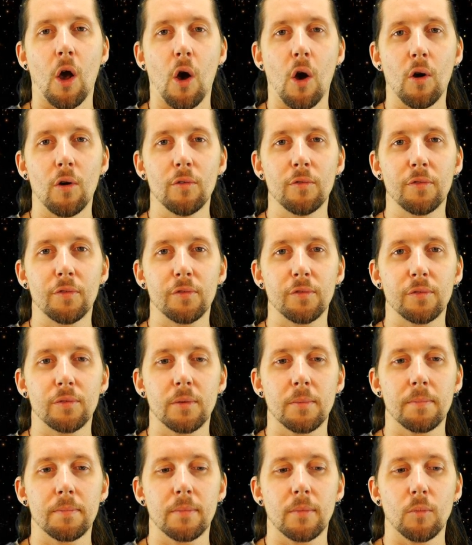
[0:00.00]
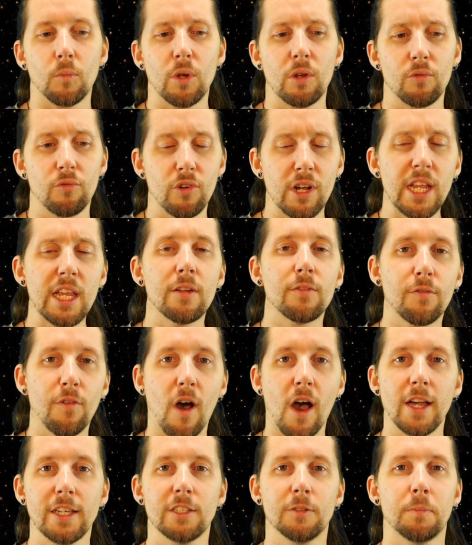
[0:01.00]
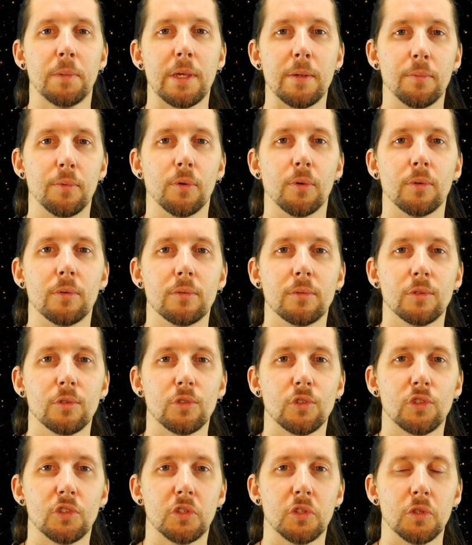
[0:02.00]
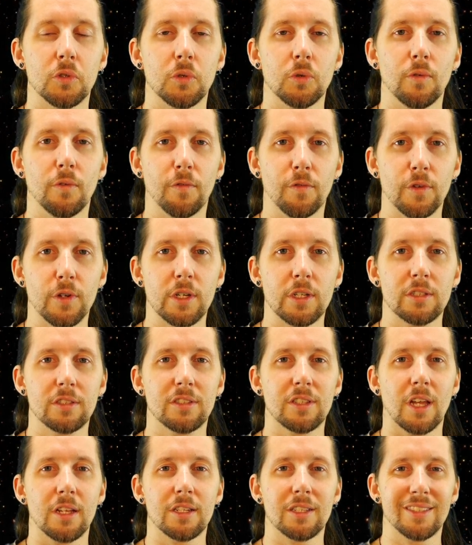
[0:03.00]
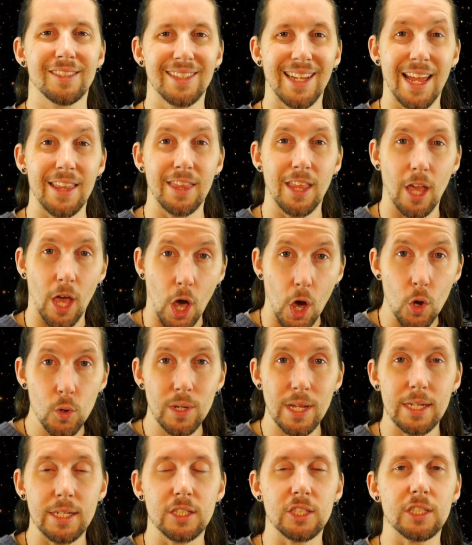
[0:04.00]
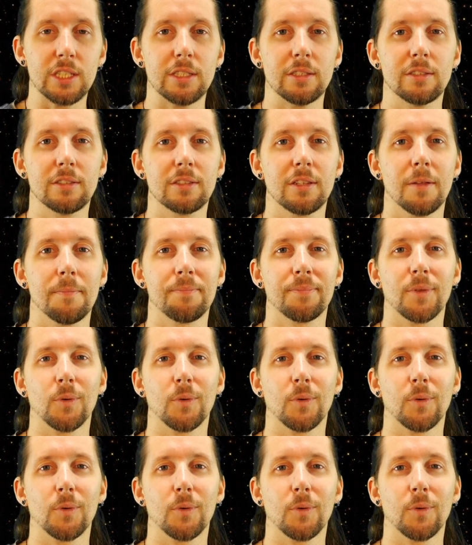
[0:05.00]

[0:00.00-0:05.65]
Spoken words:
We really advise people to first understand their own energies